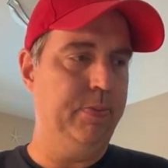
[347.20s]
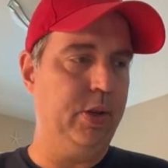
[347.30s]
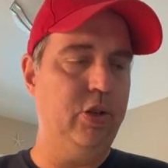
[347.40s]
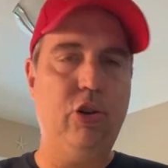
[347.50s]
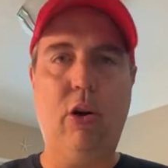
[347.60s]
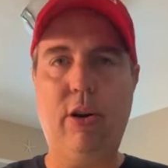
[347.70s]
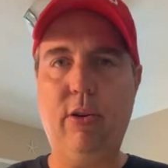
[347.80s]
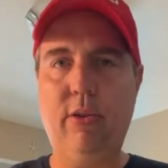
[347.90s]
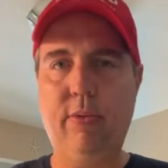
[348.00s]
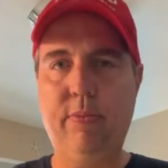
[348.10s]

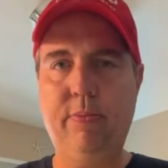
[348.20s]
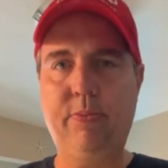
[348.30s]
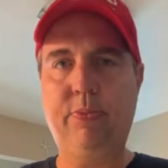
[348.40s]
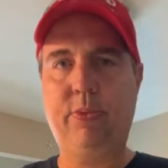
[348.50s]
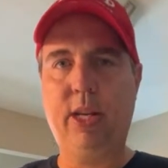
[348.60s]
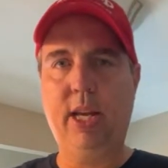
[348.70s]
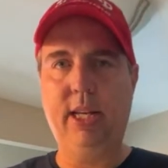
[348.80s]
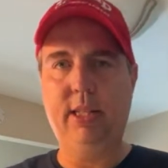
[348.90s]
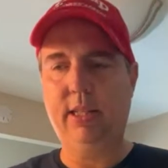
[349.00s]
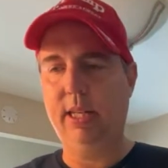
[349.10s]
charter and
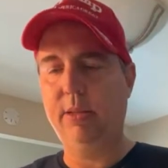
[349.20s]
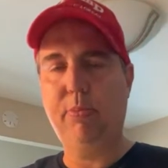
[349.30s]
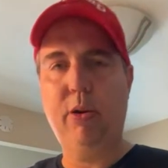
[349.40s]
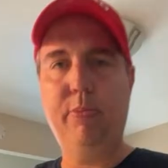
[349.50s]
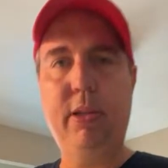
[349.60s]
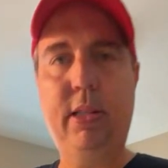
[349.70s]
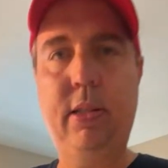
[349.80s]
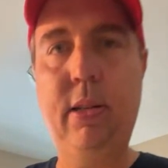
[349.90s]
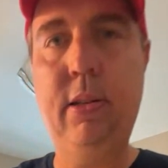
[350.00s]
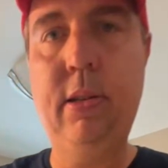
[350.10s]
its purpose.
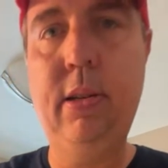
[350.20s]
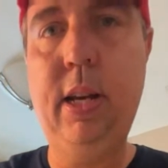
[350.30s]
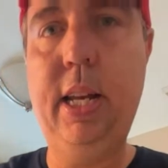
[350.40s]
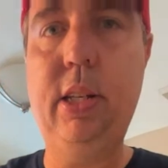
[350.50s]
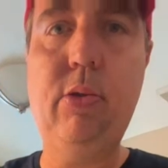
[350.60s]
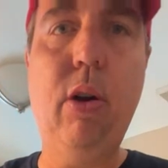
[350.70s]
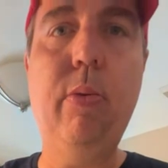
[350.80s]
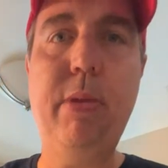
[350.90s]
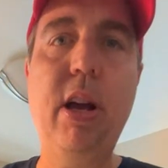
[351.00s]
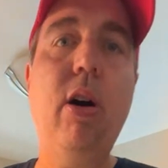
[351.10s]
It has grown
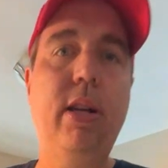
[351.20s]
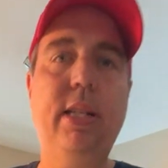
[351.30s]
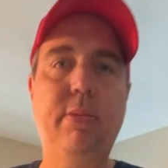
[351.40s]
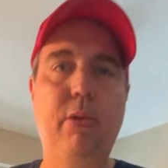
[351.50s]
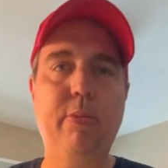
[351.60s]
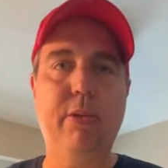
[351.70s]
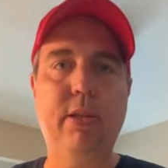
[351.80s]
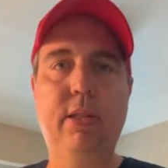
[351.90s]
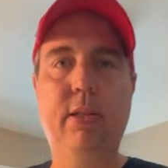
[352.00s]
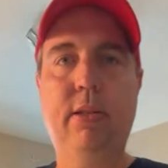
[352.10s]
beyond its purpose.